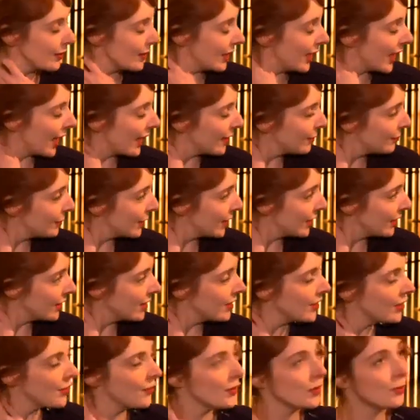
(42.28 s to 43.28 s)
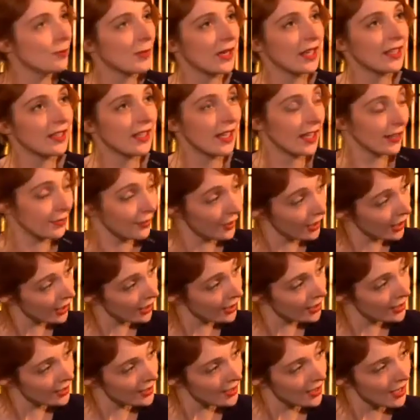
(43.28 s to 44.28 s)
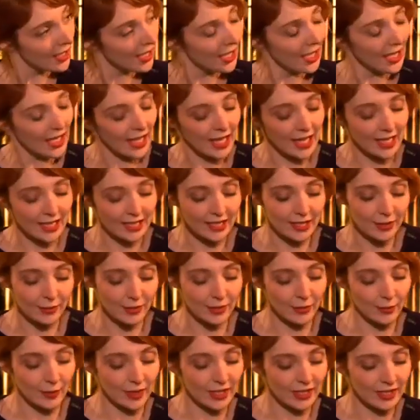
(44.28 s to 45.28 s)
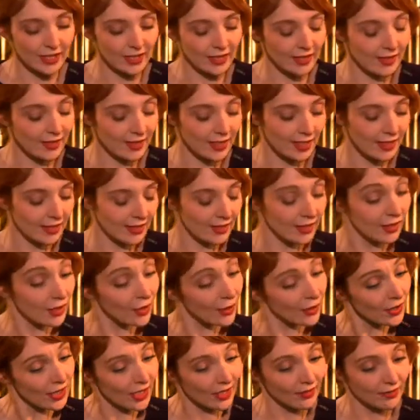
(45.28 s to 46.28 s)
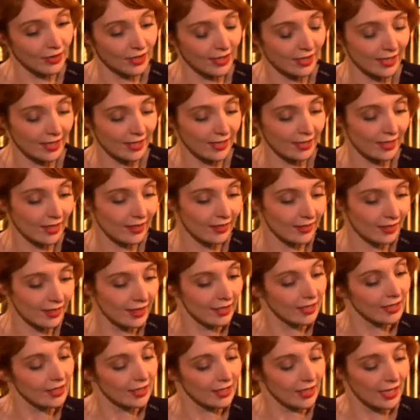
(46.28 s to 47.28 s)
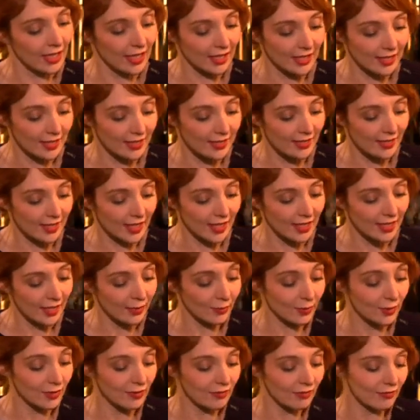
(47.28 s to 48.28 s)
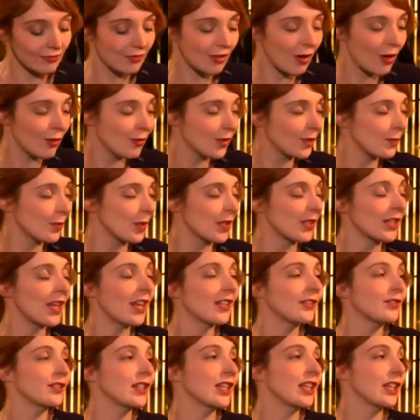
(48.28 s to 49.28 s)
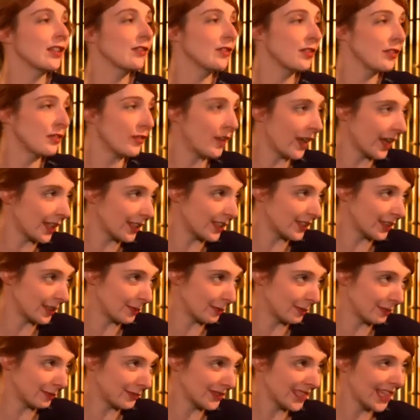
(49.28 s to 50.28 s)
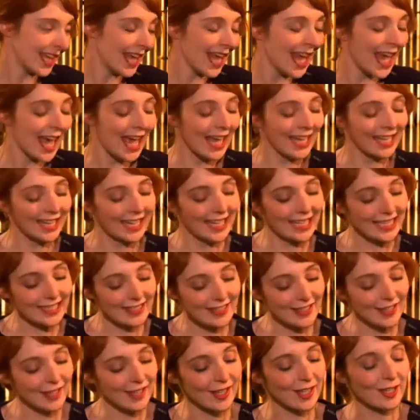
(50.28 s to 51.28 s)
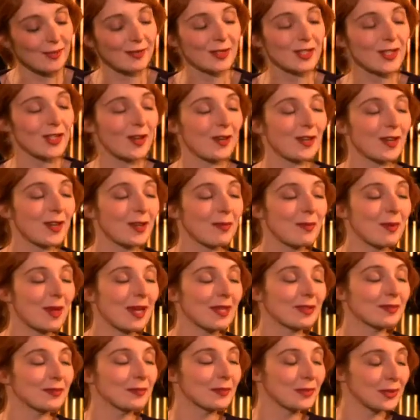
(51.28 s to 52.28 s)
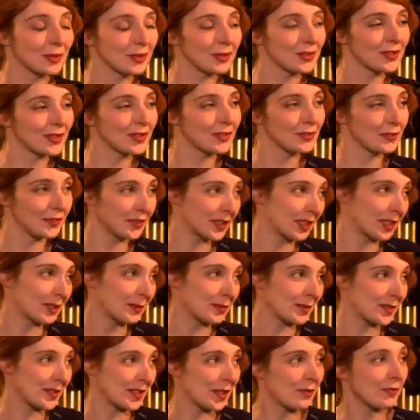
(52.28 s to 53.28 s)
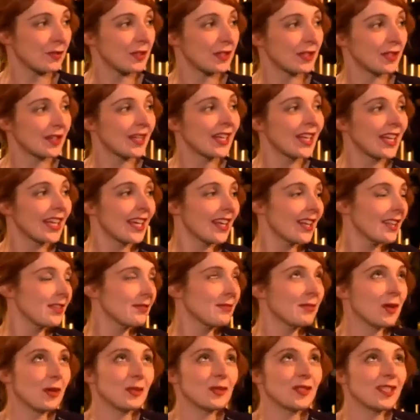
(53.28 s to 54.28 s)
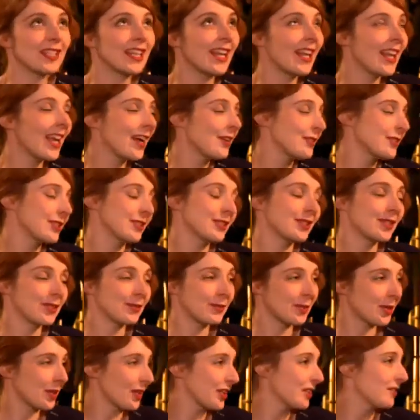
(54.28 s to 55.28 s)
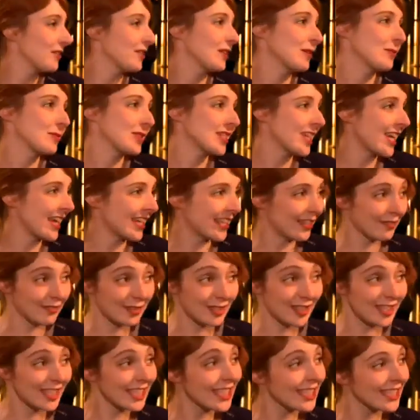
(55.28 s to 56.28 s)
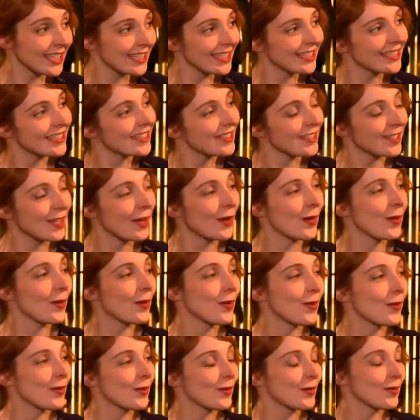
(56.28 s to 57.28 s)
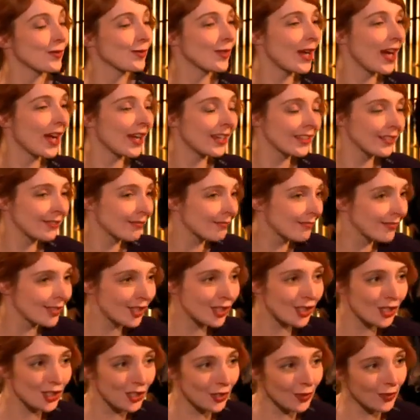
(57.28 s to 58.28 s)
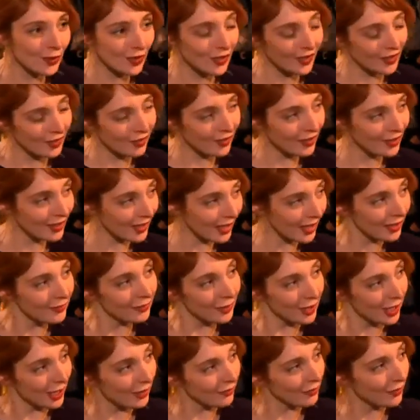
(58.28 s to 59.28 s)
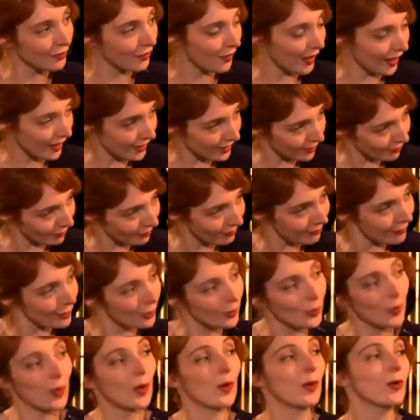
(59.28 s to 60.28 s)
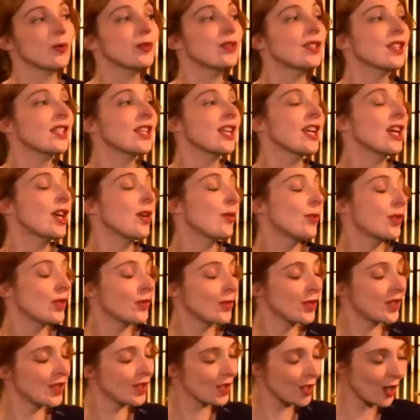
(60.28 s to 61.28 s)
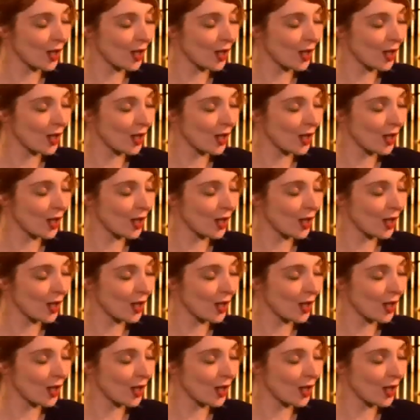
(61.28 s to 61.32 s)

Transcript: he had been interviewed by The Advocate, and he was writing this letter to The Advocate, I think, and he said, I would always be an advocate for fagdom. And later he was talking about Bruce's films that were the most hilarious erotic films he had ever seen. So I just took the Advocate for Fagdom quote, which was